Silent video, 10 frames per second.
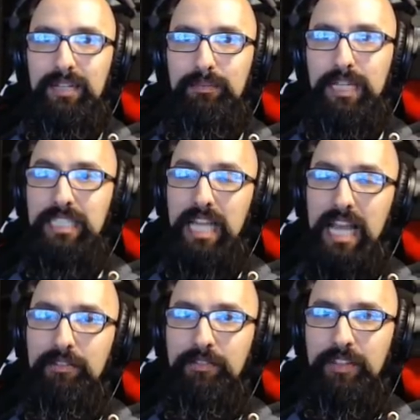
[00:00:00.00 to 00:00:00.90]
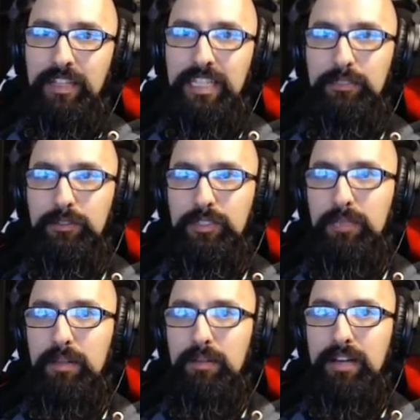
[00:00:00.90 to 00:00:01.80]
Because I have a feeling this one's going
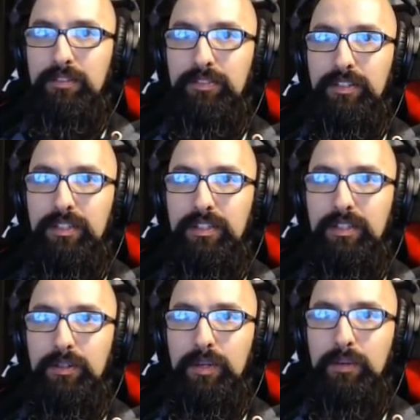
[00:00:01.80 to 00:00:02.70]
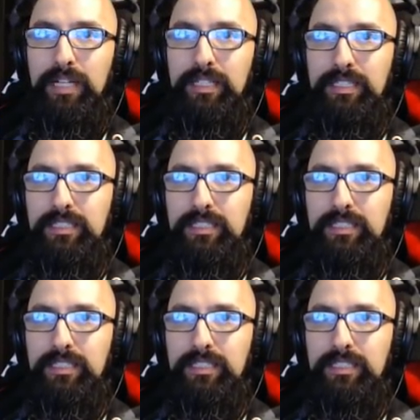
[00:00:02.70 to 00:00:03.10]
to be around for quite a while.